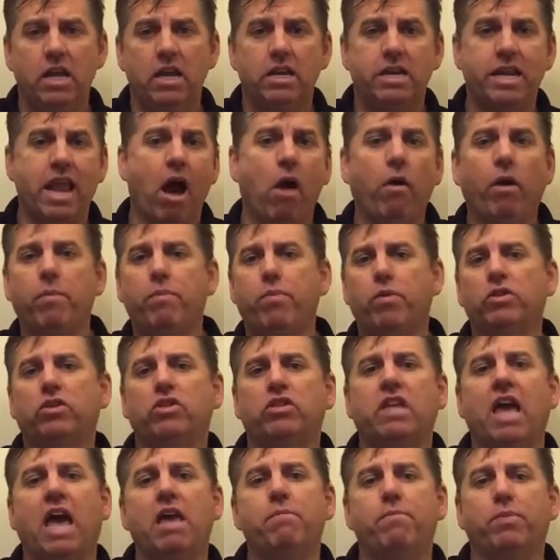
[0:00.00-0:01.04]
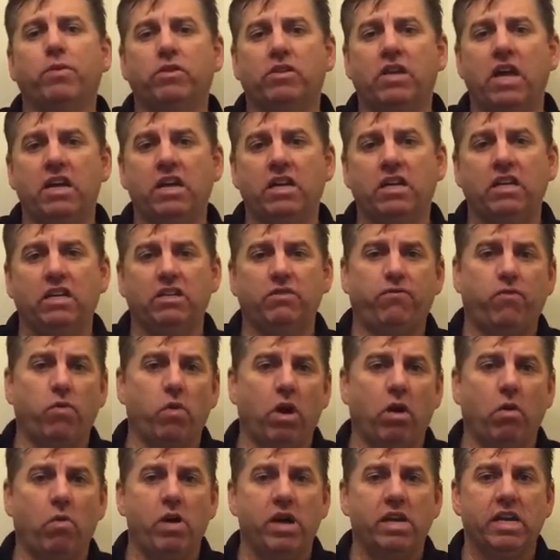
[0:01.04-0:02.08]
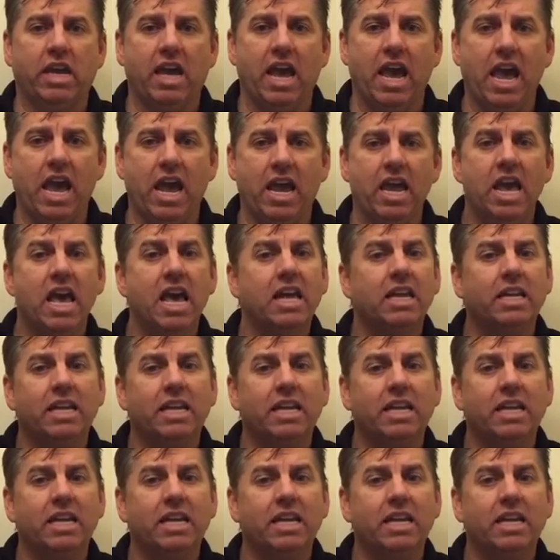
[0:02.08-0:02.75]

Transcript: Now he puts 10% in his 401k.